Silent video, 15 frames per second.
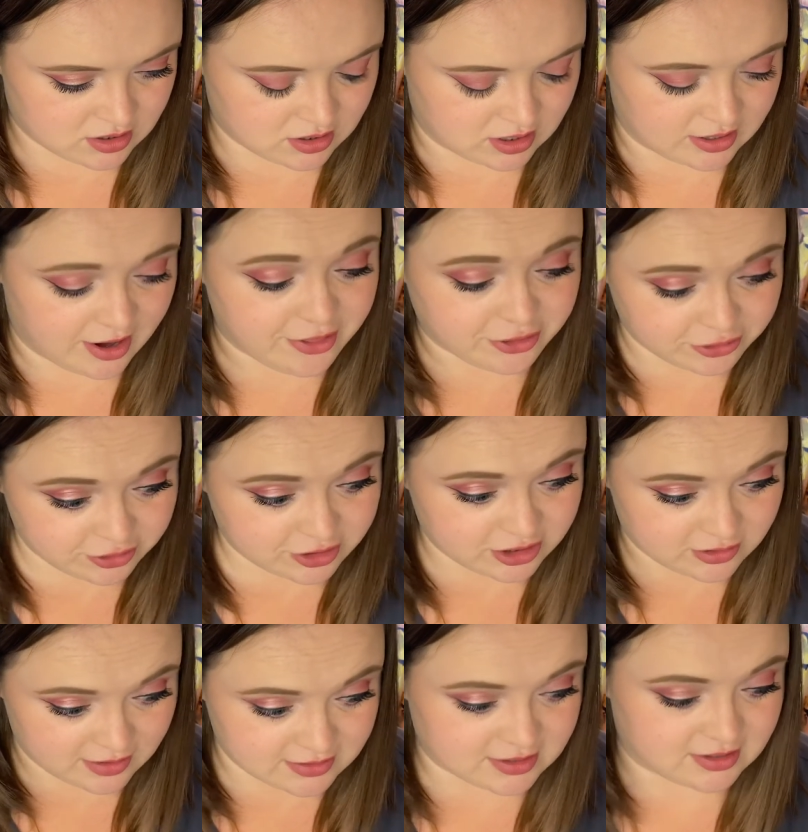another
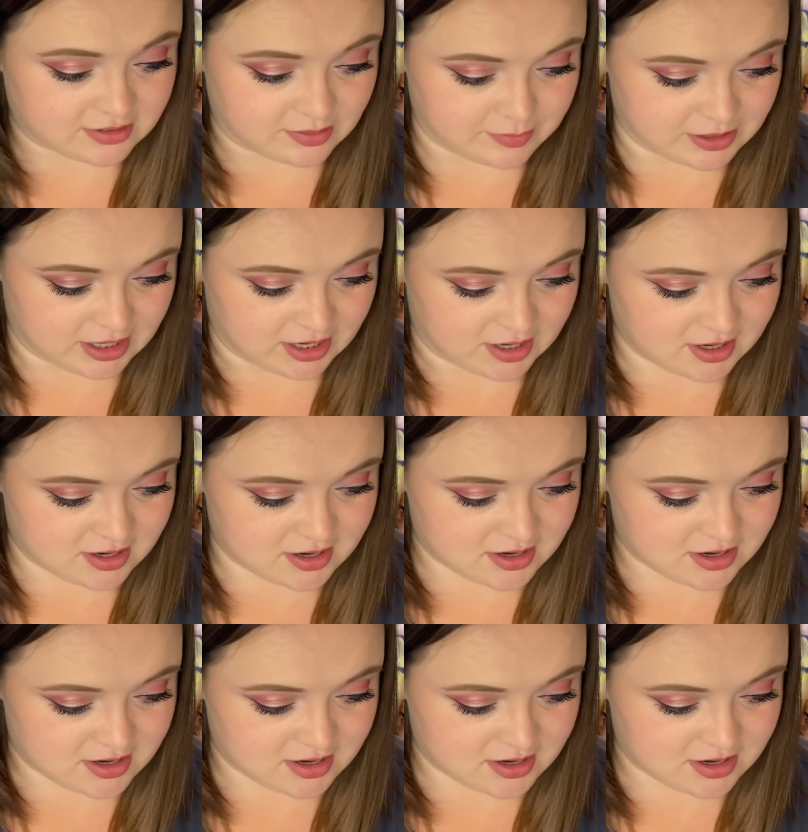32 ounces of lemonade,